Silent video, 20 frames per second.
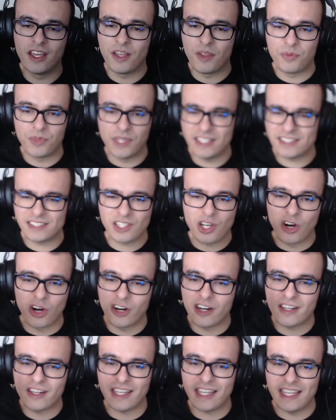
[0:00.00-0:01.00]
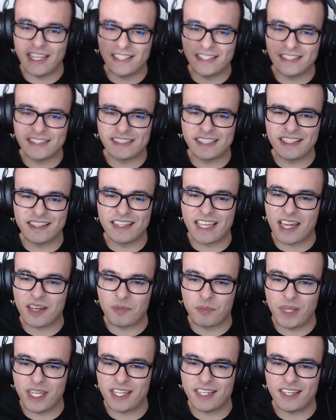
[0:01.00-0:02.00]
This card isn't
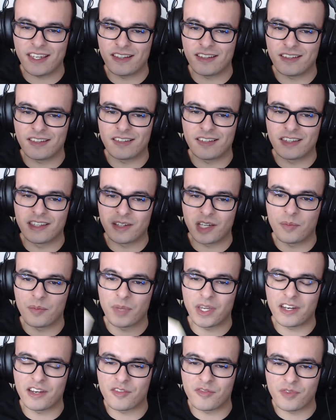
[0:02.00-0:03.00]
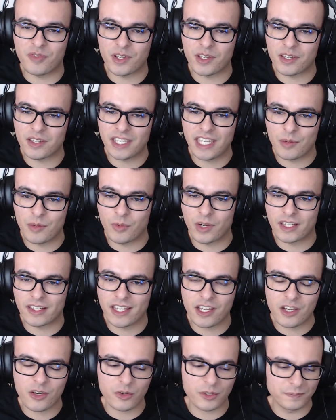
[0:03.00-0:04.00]
that big in the competitive game right
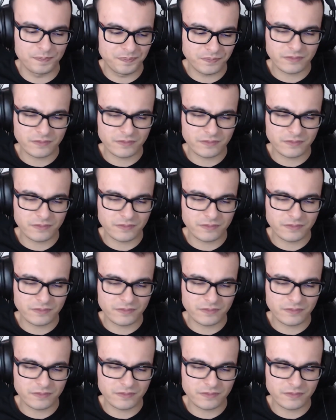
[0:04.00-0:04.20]
now.